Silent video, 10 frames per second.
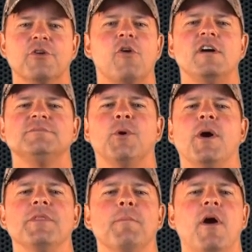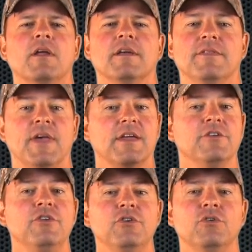crossbow on the market that can
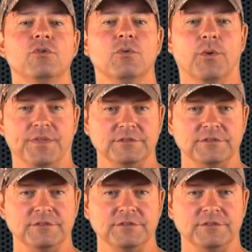do what the